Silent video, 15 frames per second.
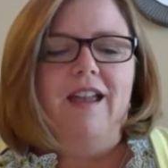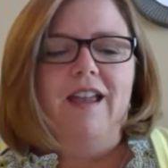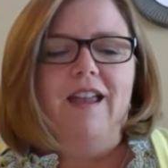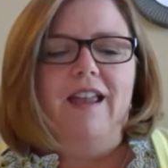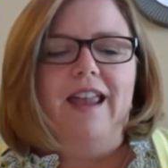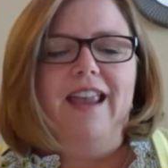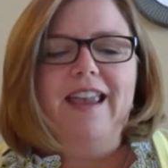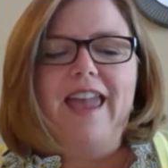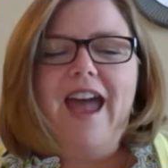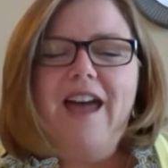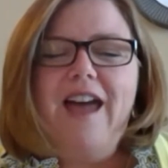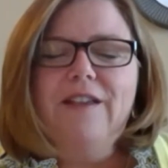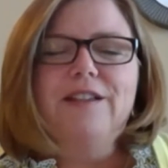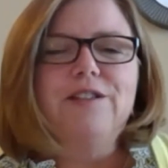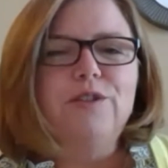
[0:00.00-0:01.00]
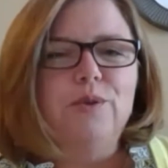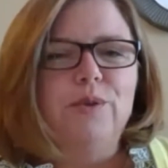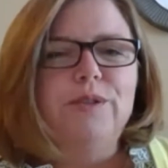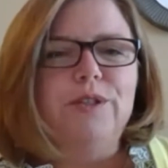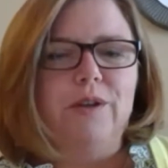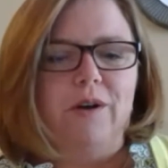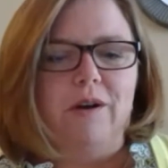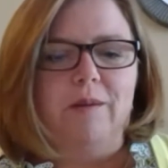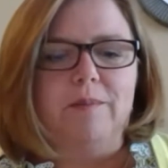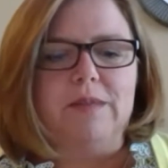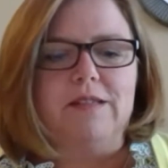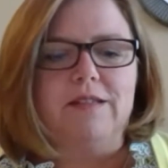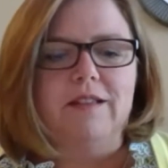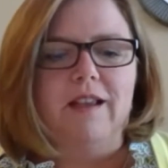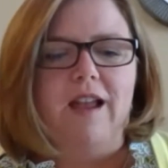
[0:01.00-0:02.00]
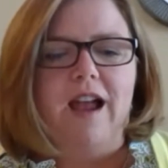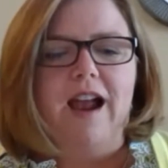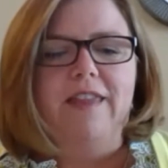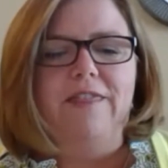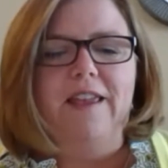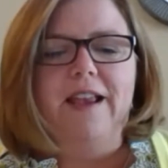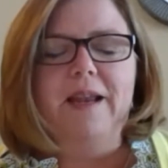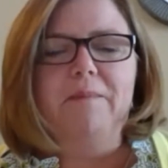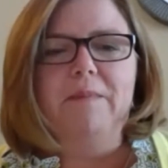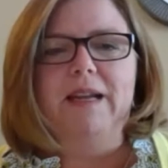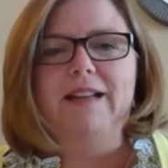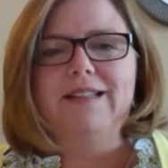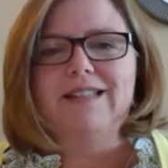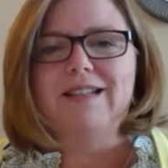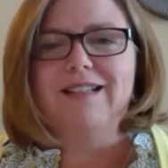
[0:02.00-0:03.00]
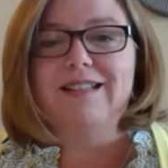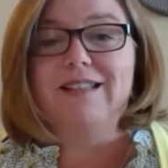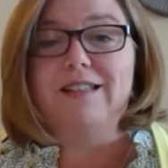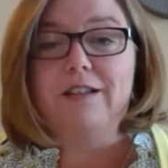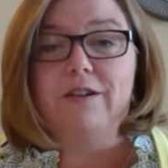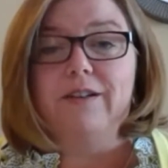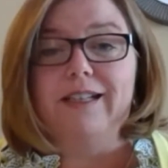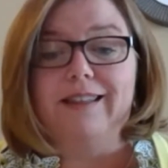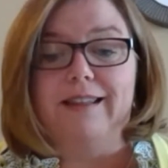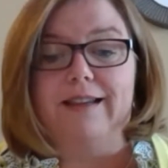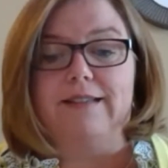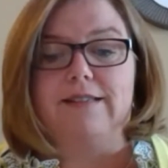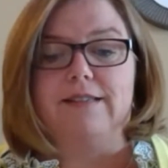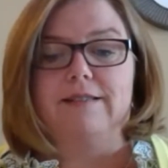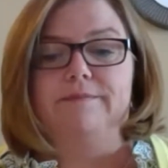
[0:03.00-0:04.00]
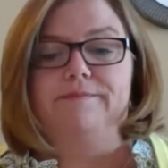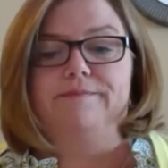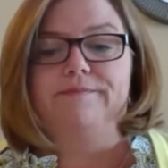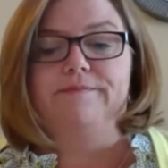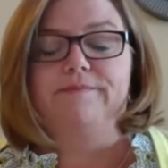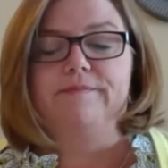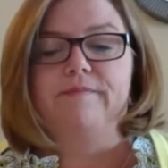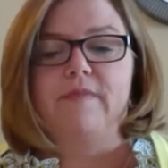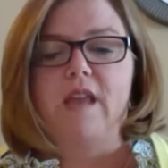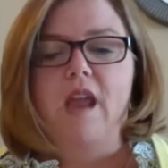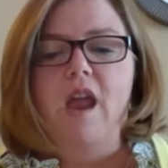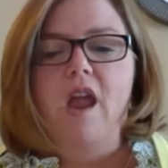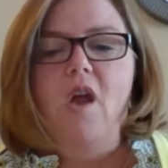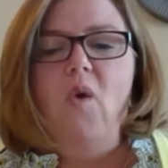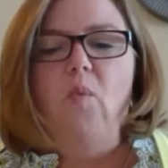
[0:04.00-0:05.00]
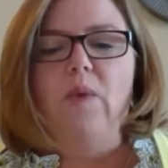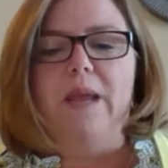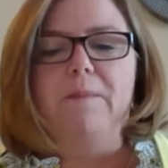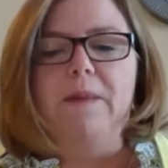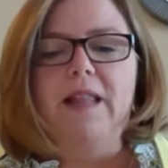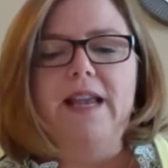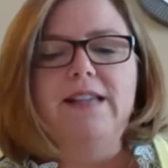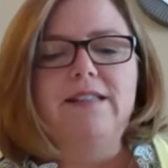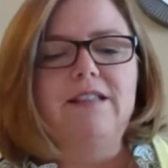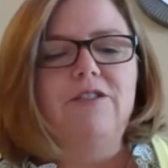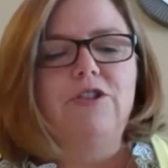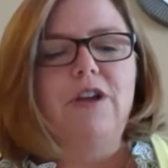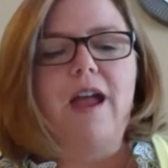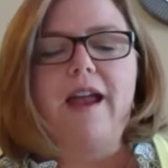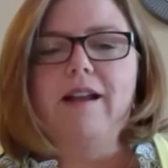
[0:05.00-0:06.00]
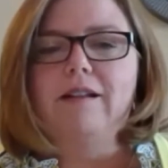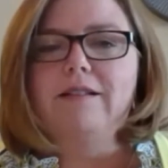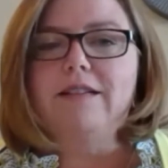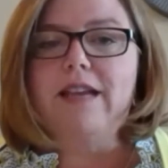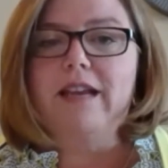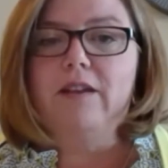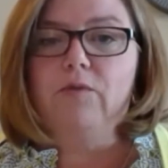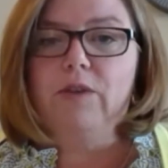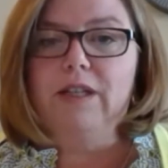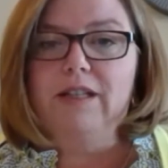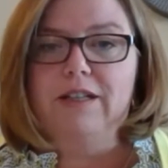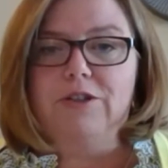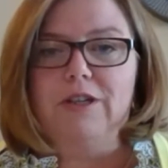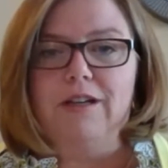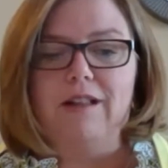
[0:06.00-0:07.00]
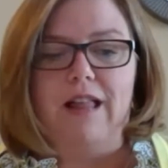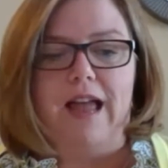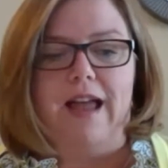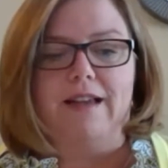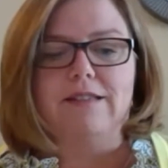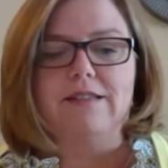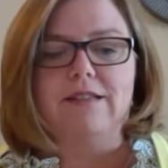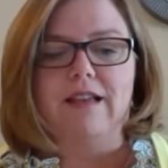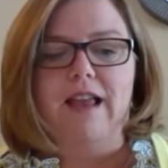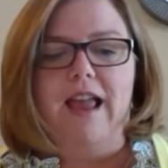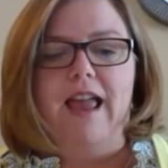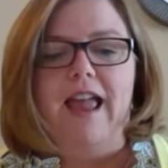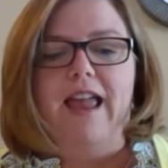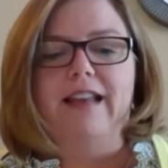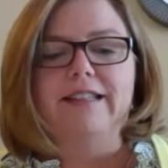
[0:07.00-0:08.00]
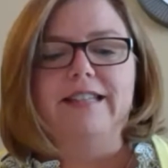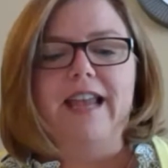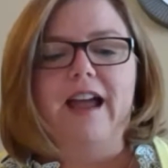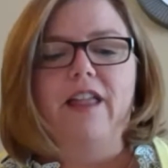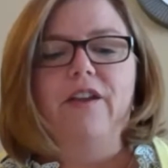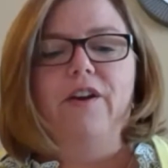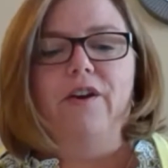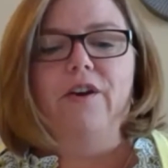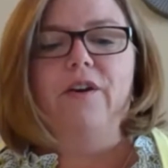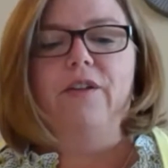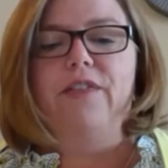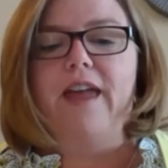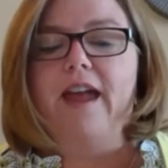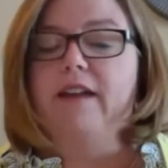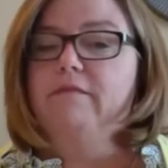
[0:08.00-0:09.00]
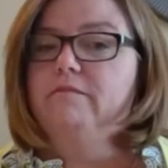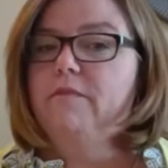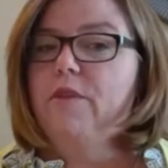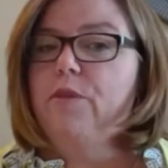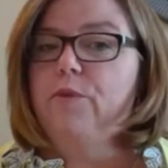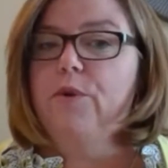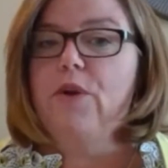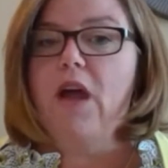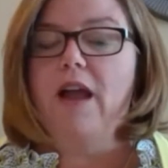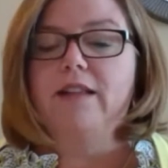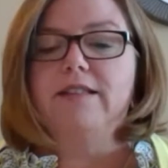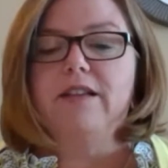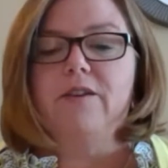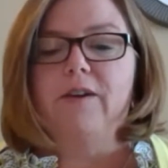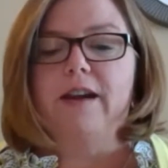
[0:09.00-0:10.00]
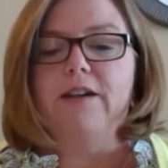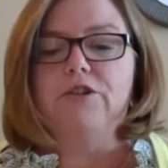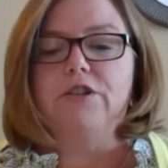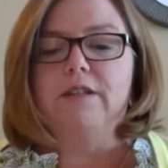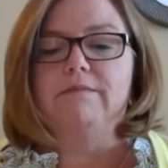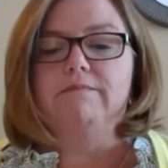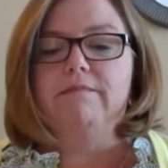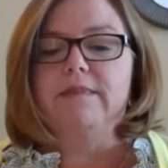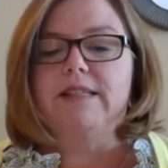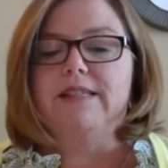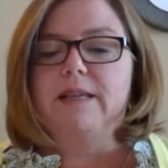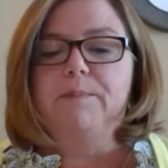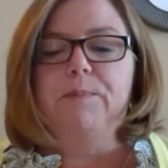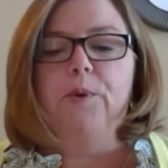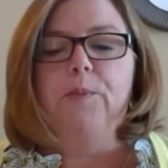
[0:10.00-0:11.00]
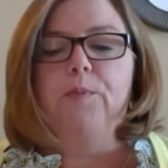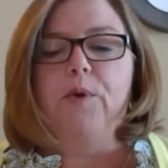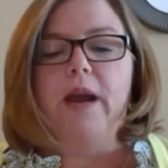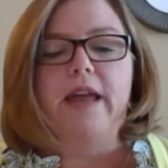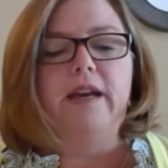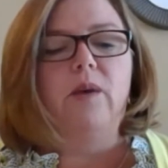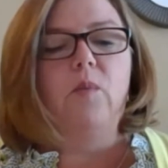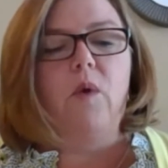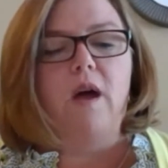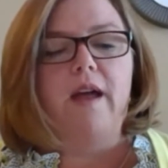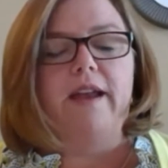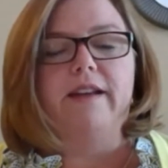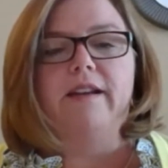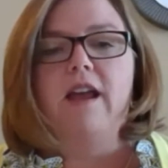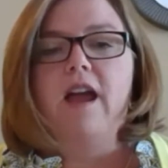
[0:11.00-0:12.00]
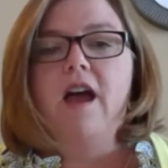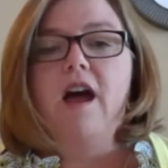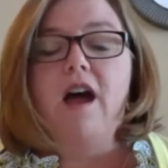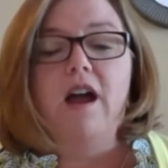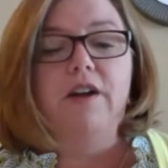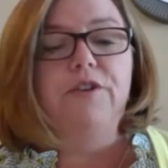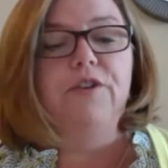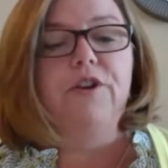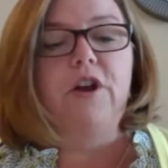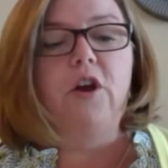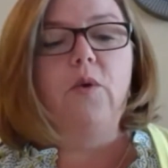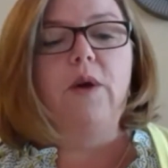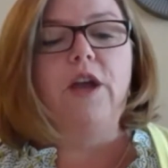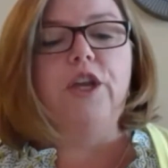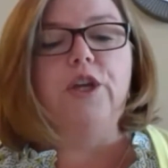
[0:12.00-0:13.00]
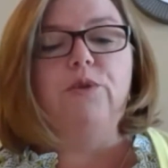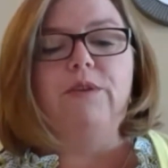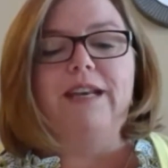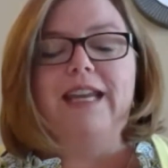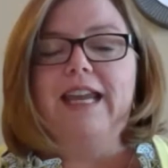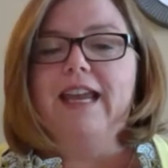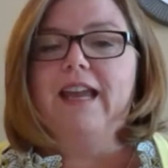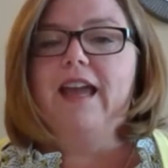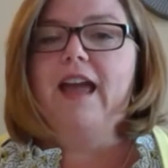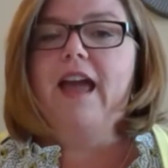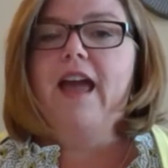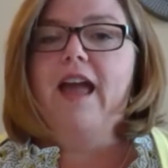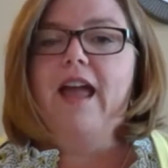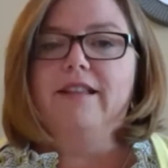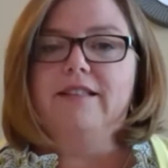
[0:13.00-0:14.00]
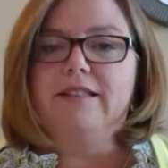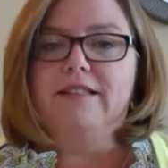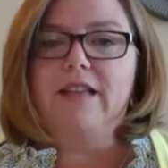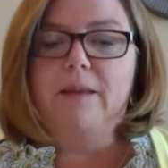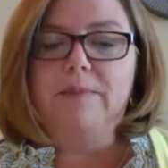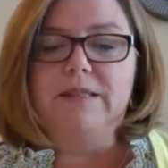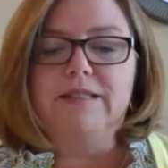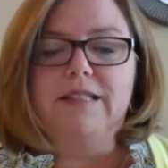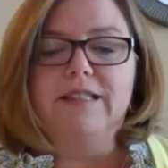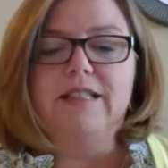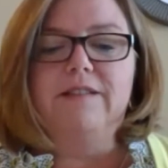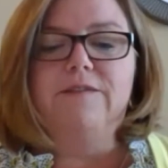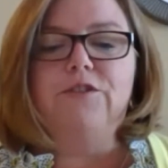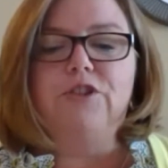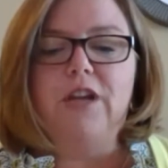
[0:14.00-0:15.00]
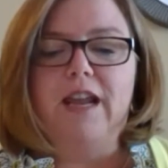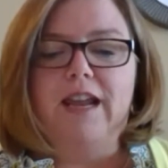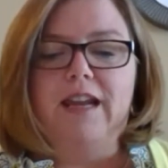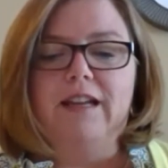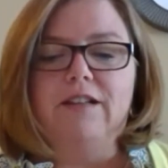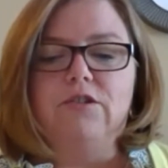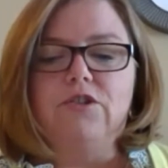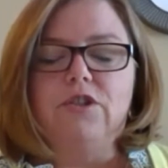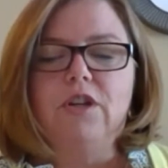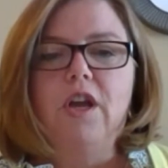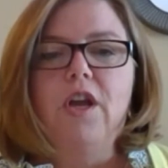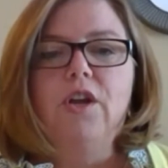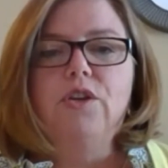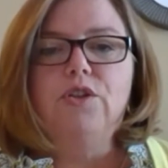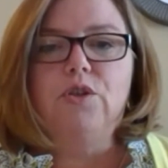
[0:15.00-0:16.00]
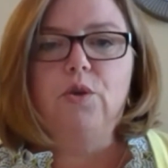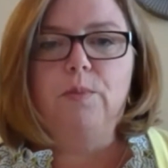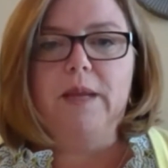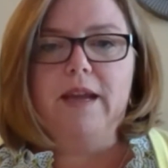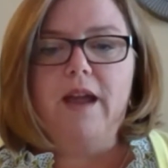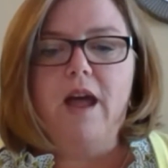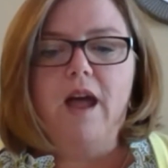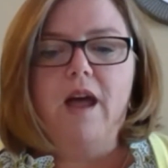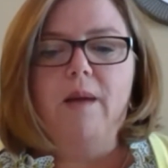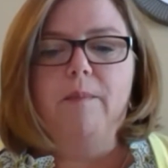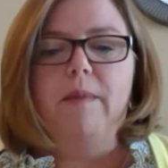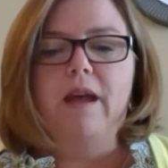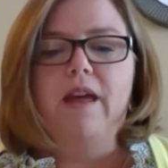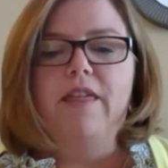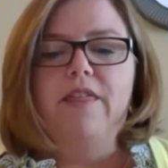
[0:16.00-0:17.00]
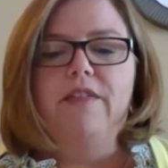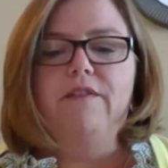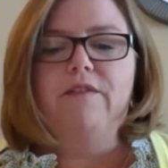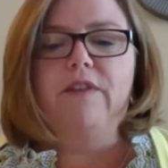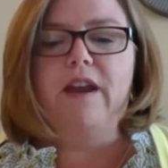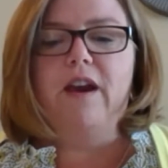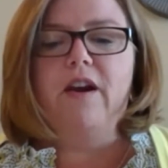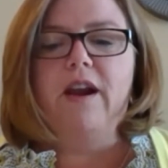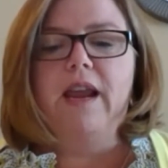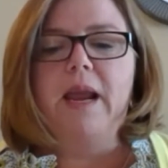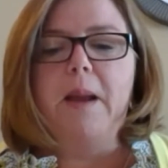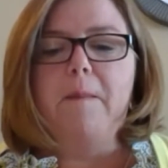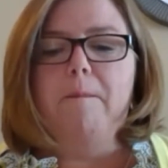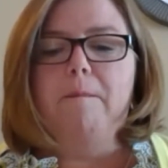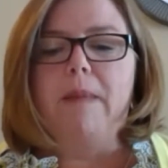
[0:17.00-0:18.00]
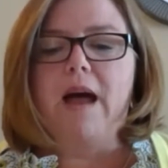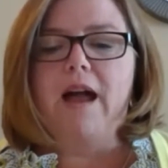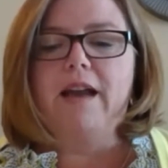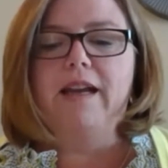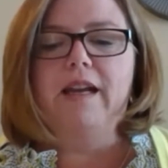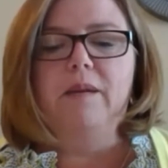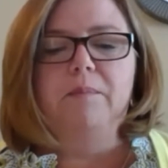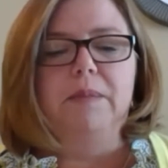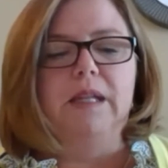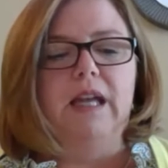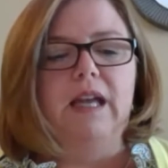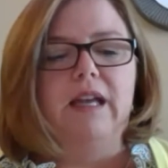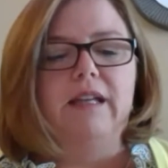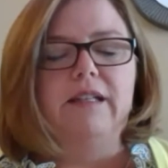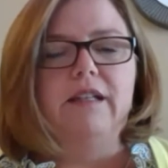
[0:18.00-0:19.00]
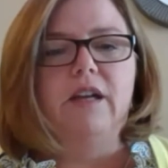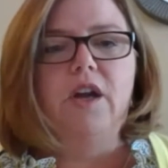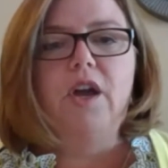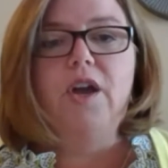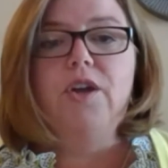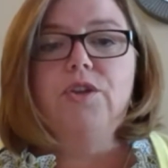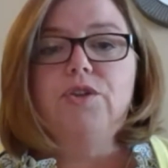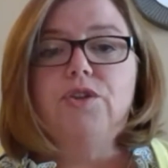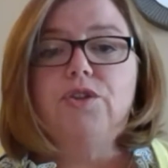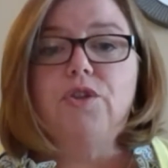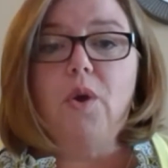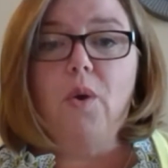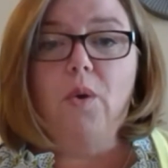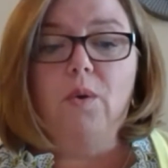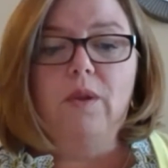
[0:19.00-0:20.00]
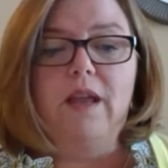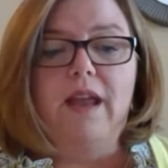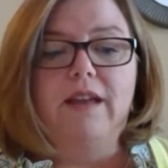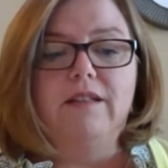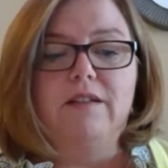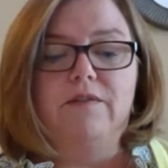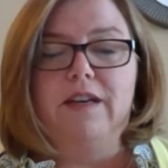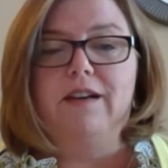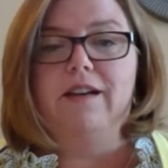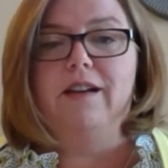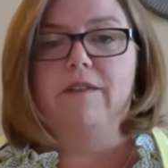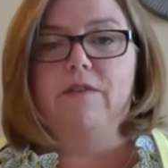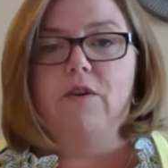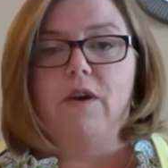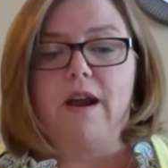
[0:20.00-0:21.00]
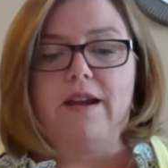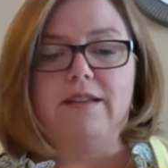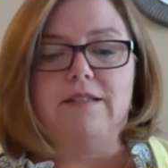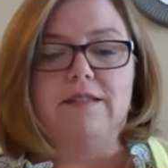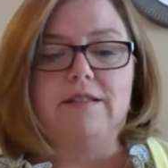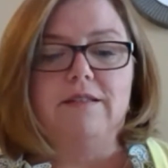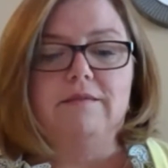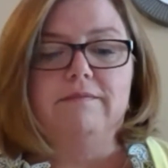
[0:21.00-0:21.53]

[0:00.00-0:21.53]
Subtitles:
In Catholic school terms, I think it means considering this. We place a child in religion class and tell her that through consecration, simple bread and wine undergo a unique and substantive change to become the very body and blood, soul and divinity of Christ.